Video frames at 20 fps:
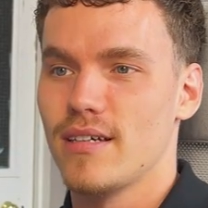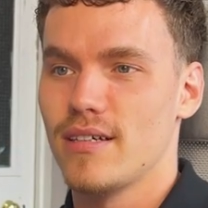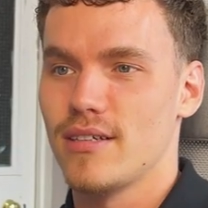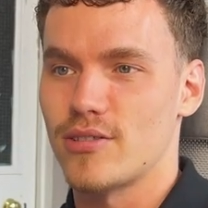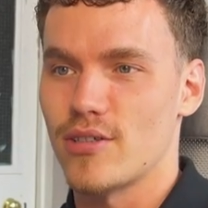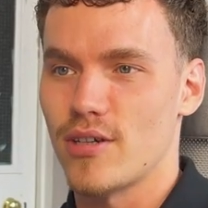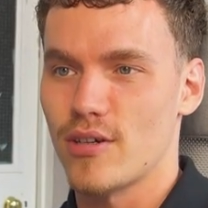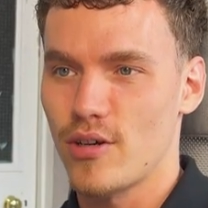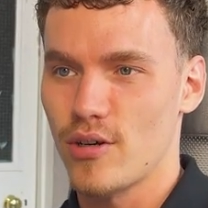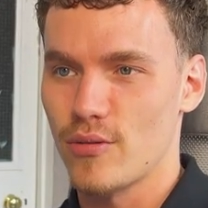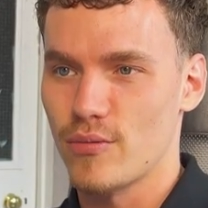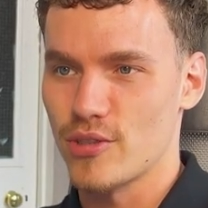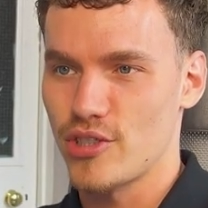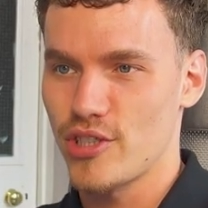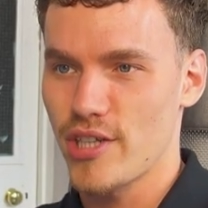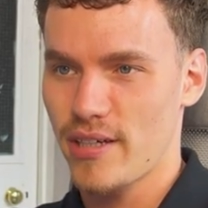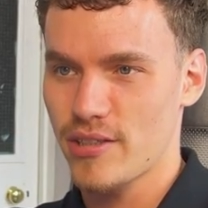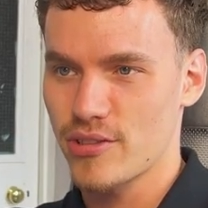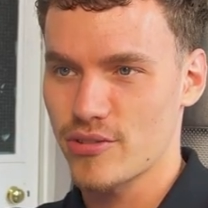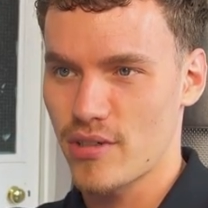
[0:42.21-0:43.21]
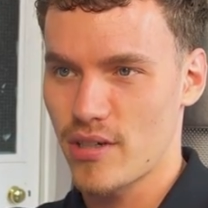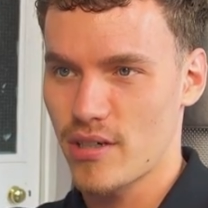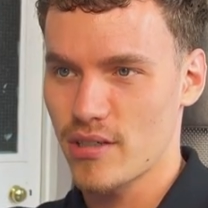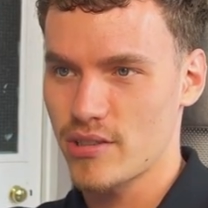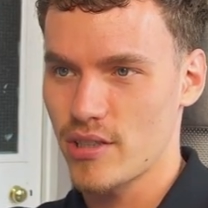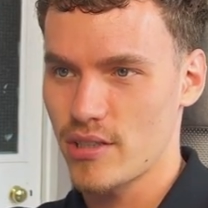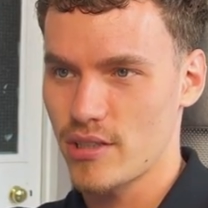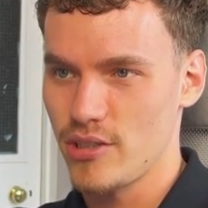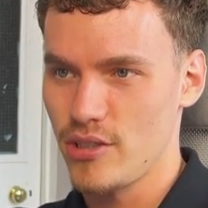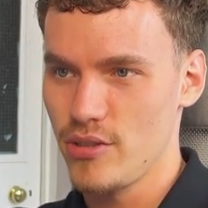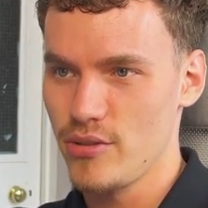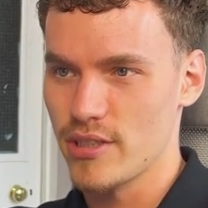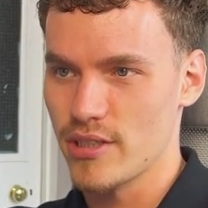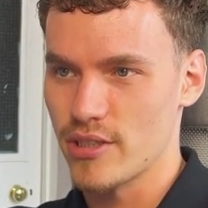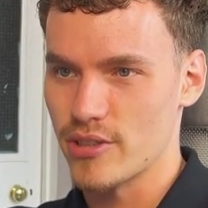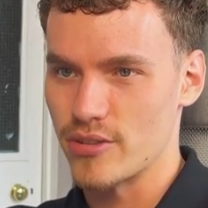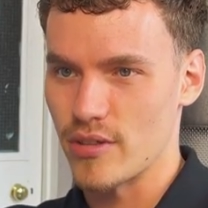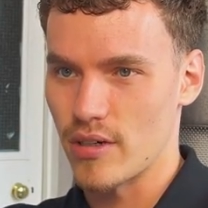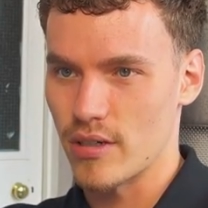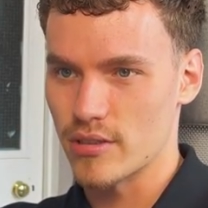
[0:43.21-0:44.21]
So I've got to reject structure, using
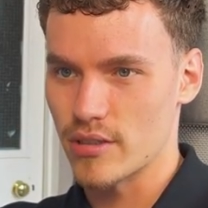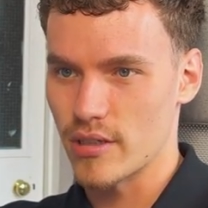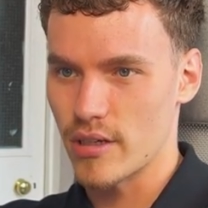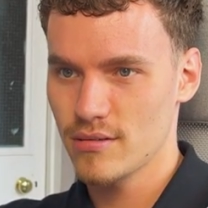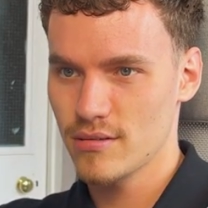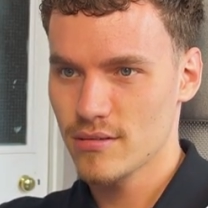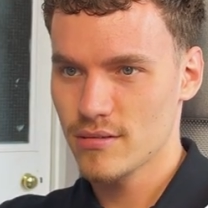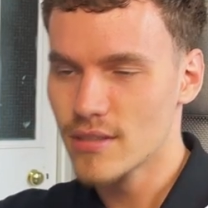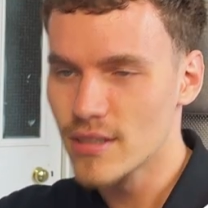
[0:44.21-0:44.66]
structure.